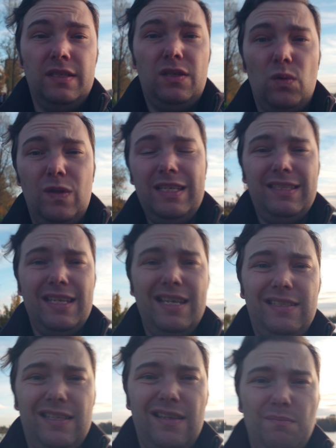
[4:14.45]
So this
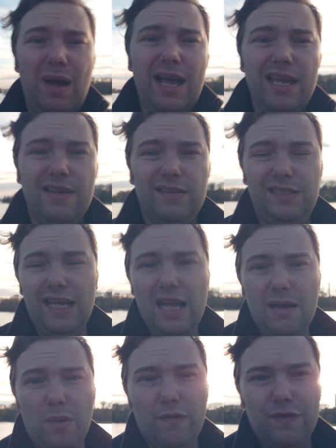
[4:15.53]
is my
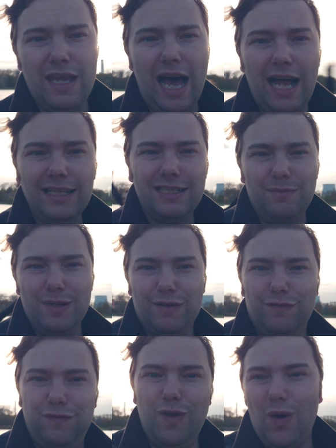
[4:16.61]
setup of the
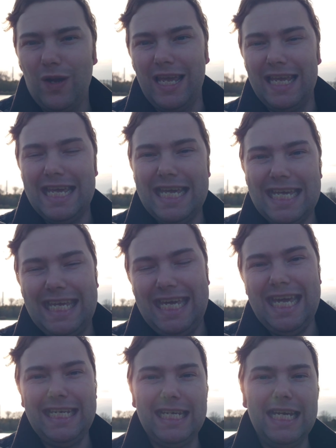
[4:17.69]
ultimate vlogging
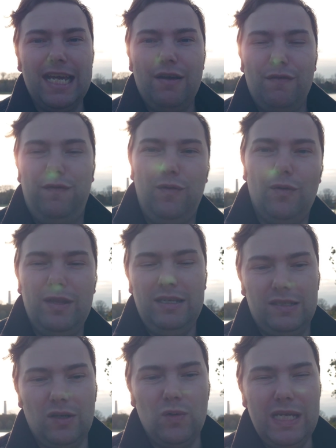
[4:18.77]
kit for the
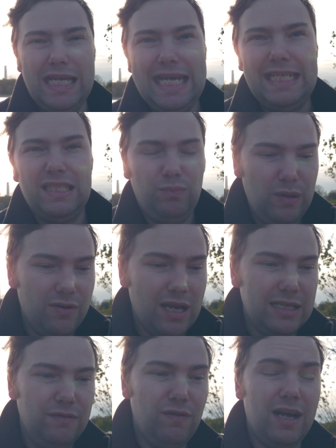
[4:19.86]
Sony
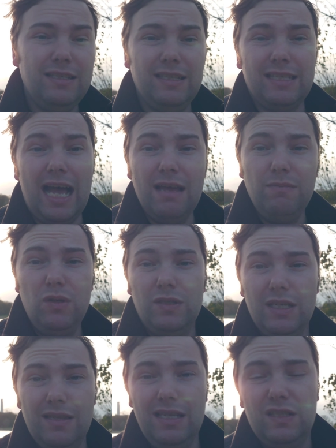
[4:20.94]
Xperia devices. I'm
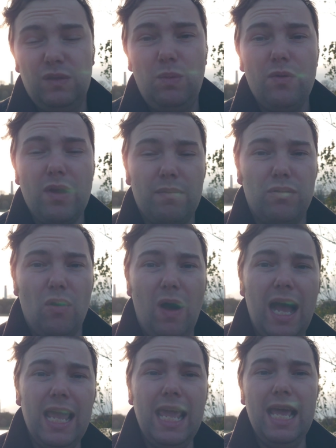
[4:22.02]
using the Xperia
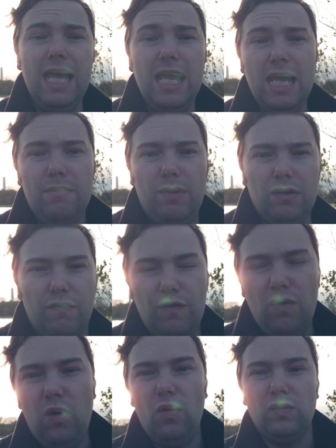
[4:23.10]
Pro here, but of
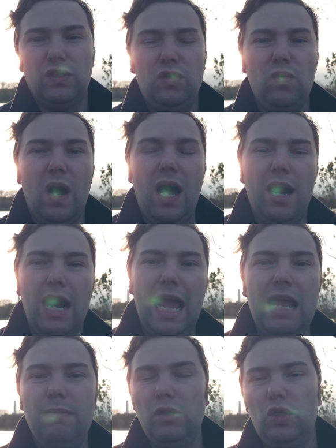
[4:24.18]
course you are
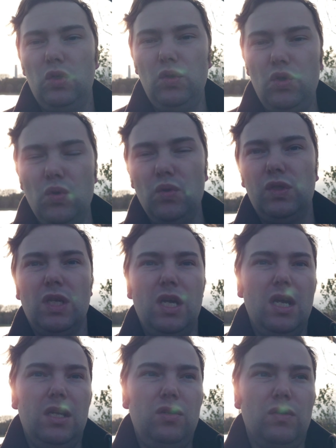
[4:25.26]
able to use
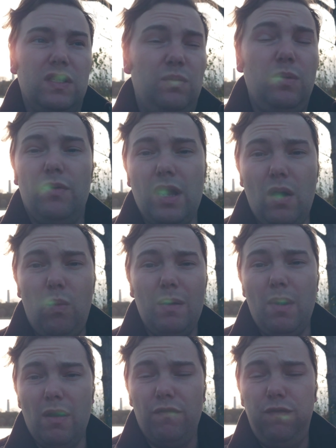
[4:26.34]
your Xperia
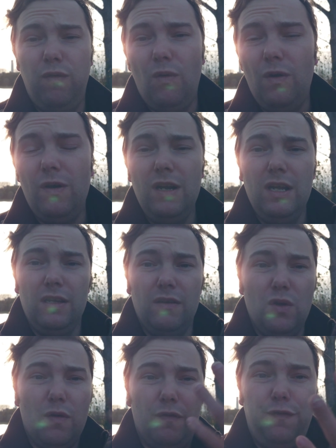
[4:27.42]
1 Mark IV,
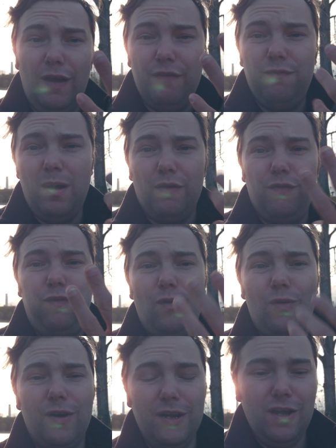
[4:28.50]
or your 5 Mark
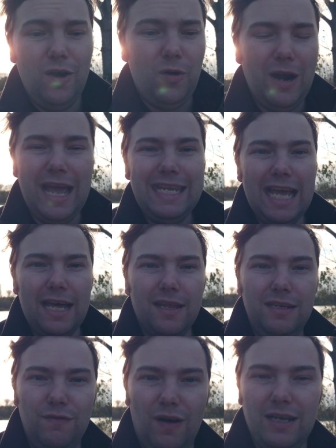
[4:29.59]
IV, or any
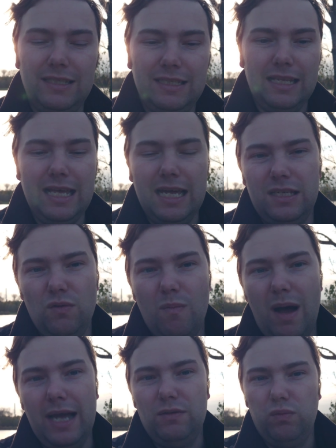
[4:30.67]
other device that you
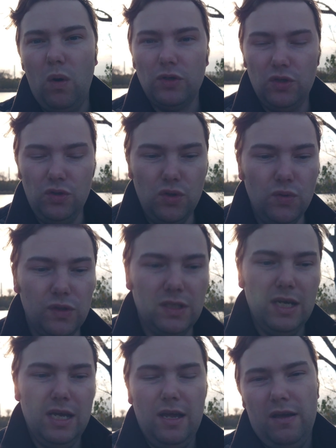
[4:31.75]
might want to
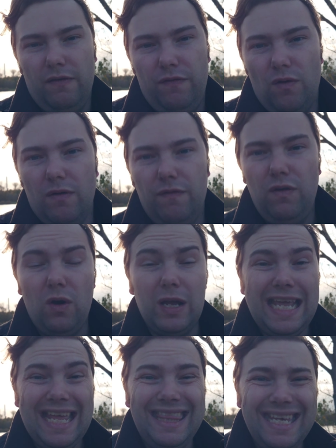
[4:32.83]
use for
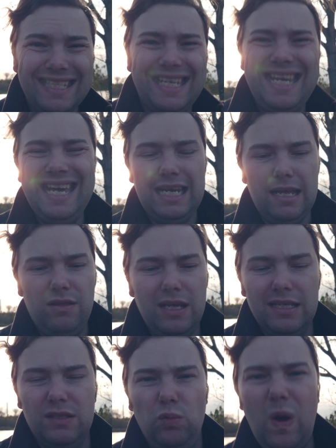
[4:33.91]
vlogging. And this kit I
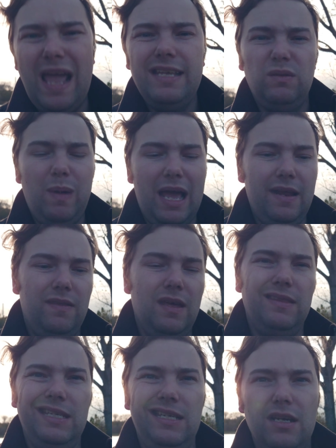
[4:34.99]
think is ways better
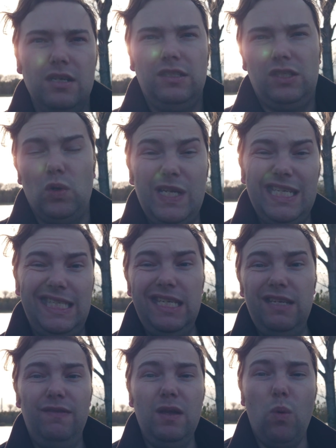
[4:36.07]
than the Sony
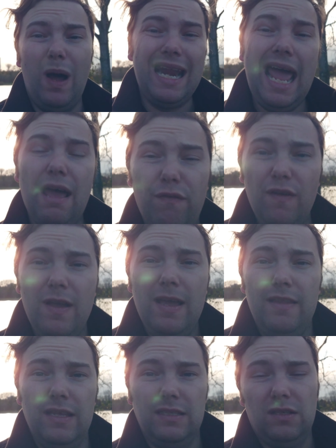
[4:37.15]
ZV-1F
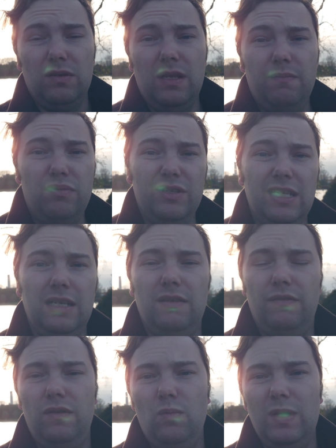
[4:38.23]
that Sony presented
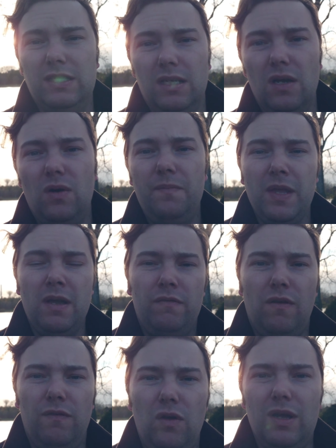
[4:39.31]
a few weeks ago
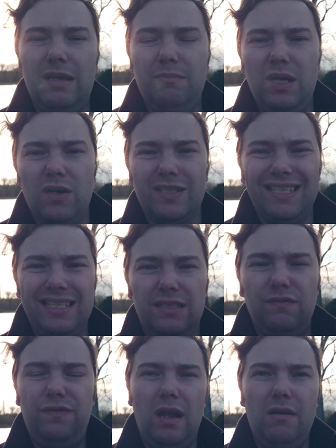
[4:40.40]
for vlogging, because it
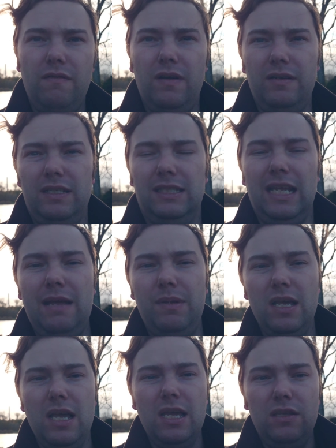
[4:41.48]
is very, very
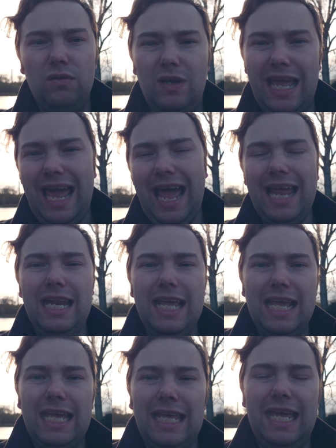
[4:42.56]
stable. You can
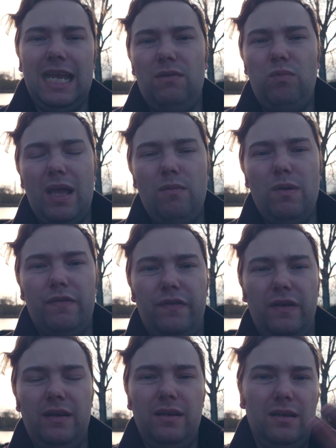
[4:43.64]
get away
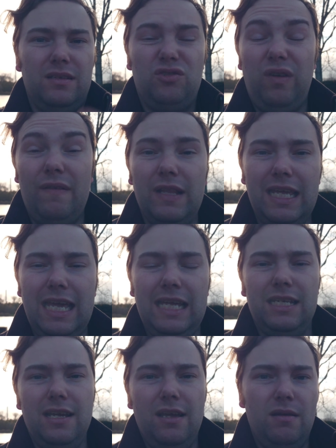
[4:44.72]
with a travel kit.